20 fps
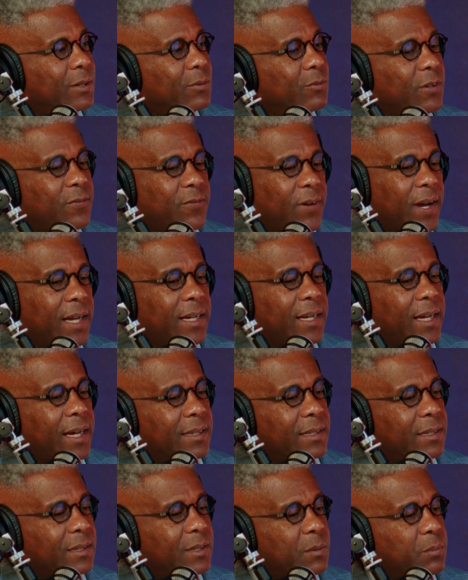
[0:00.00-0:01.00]
we find
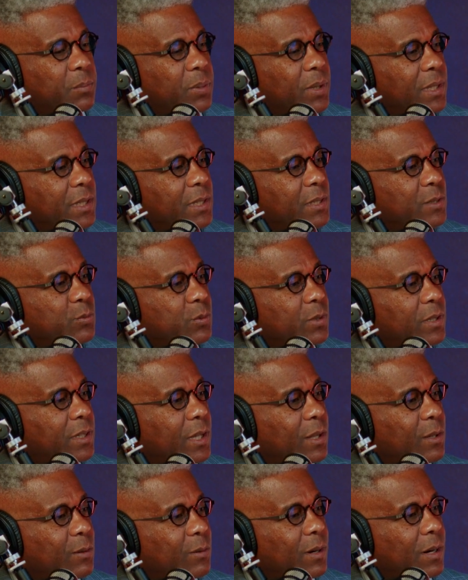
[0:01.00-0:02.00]
out that the police were
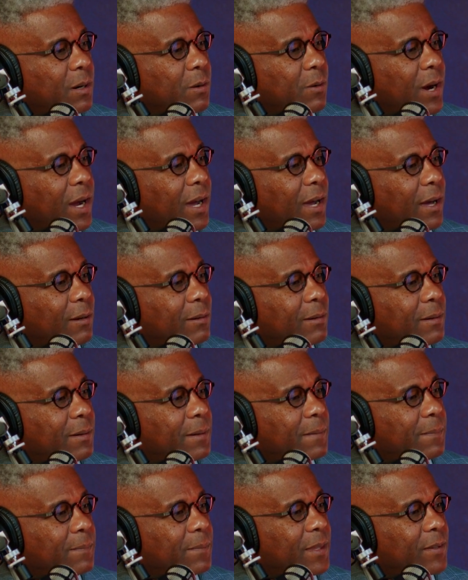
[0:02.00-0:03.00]
dithering around
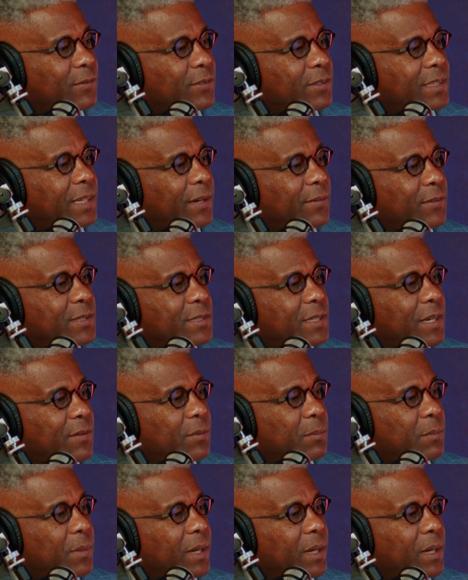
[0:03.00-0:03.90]
for 77